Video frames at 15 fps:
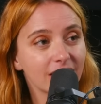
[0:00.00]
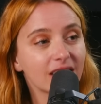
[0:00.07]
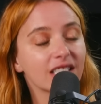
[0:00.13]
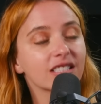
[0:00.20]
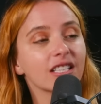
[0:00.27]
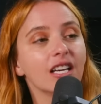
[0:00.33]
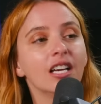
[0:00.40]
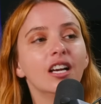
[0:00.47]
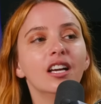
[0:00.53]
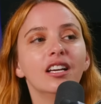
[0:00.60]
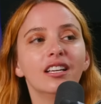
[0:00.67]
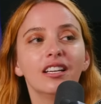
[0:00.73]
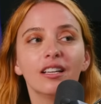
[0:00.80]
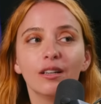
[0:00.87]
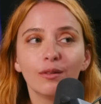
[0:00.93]
Because
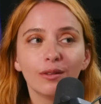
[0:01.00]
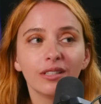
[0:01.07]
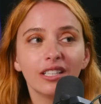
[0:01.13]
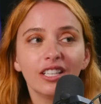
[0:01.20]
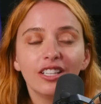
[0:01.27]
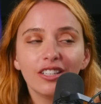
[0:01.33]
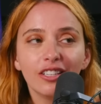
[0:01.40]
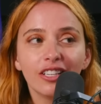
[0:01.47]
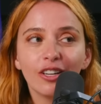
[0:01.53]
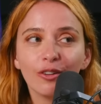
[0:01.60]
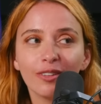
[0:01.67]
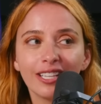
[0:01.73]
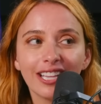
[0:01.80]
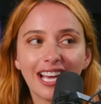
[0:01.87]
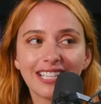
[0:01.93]
it
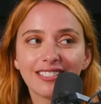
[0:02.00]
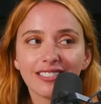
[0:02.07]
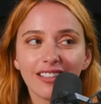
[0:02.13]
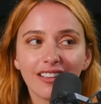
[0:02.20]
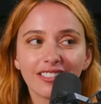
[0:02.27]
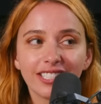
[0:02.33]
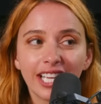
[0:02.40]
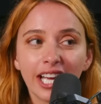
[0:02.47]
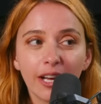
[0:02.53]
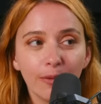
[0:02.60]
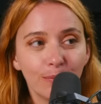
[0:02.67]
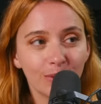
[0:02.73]
only lasts as long as hiccups